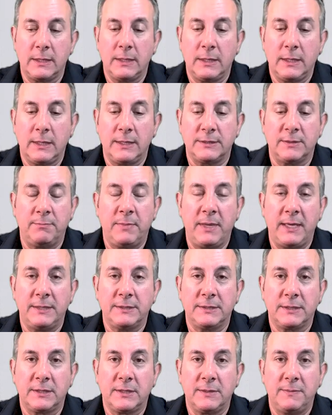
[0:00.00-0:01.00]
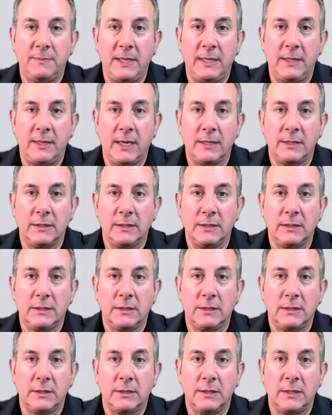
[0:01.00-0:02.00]
It's amazing to me that
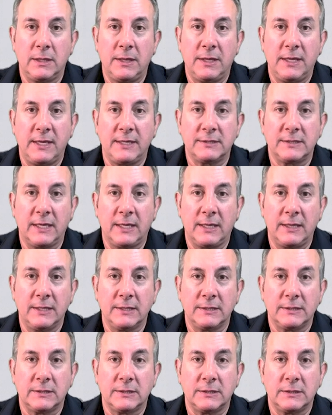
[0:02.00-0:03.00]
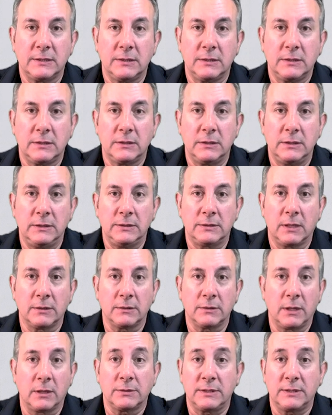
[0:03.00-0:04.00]
things like this is, are,
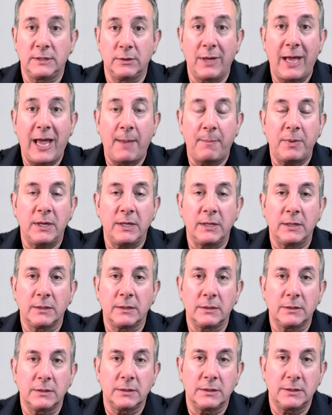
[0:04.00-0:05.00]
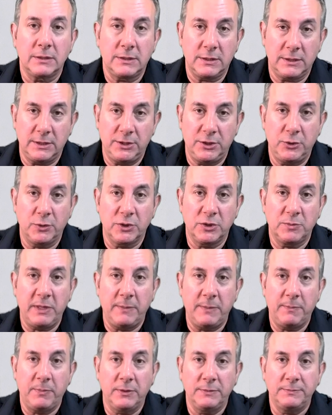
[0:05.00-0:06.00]
are still happening to the Jewish
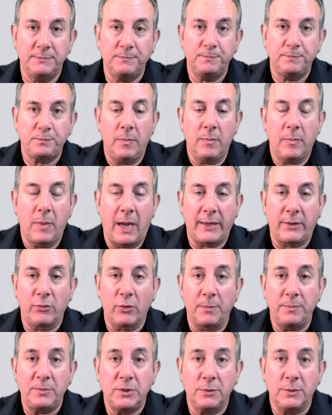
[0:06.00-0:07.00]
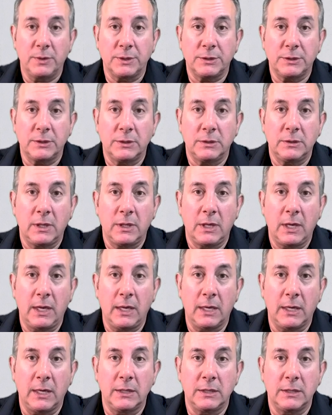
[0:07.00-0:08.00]
people. I grew up Jewish,
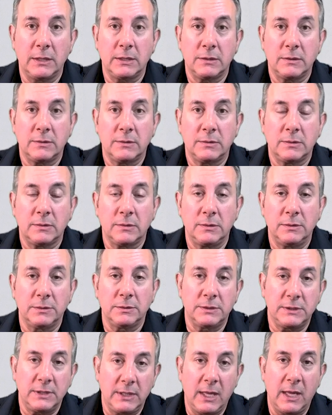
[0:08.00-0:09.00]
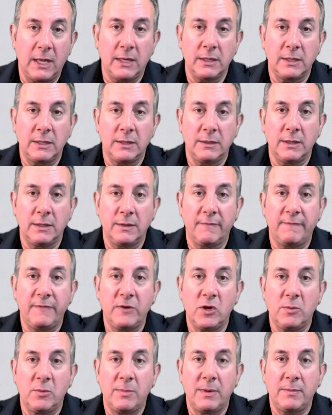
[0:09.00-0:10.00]
and you'll see that in, in the
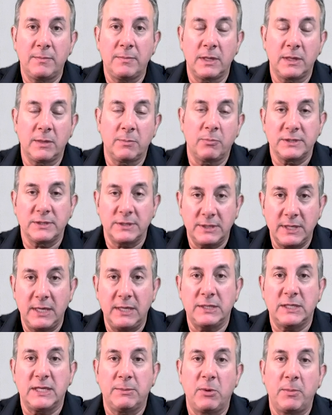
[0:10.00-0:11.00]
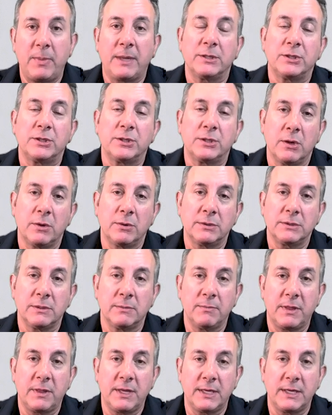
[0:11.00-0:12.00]
film and the presentation. I'm about to show
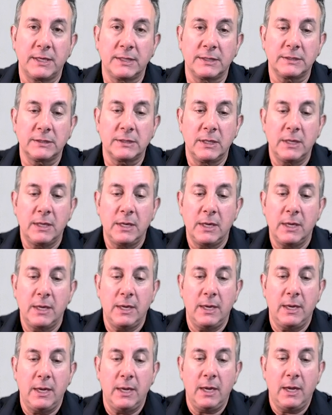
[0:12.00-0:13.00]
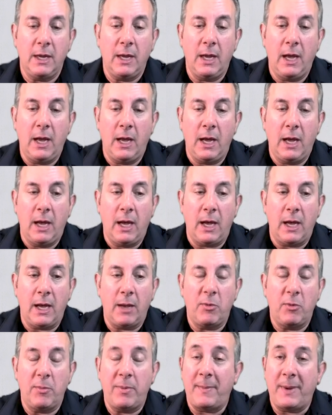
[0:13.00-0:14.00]
some things um,
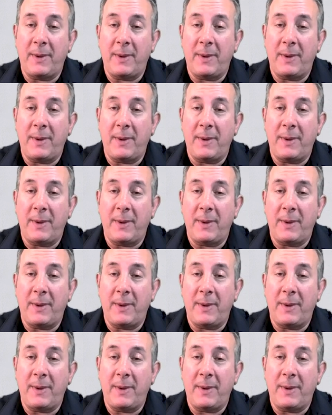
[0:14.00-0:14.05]
about my